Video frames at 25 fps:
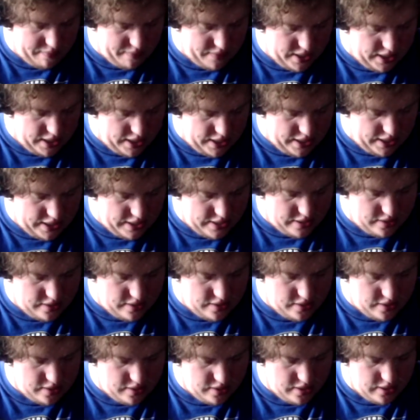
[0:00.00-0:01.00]

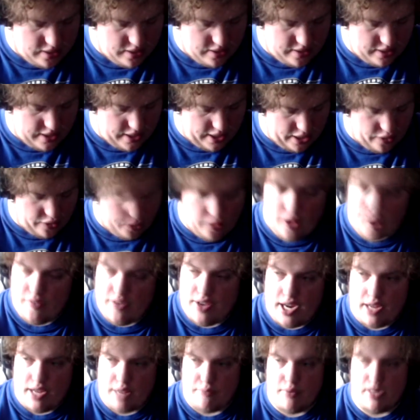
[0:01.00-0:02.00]
guys, thank you all
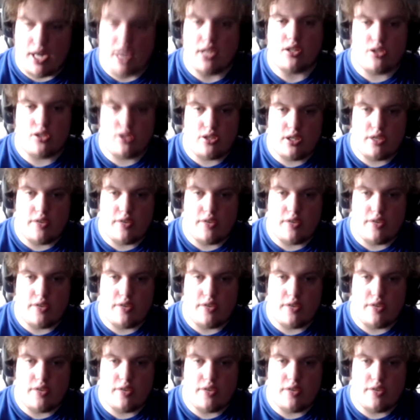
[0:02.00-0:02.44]
very much.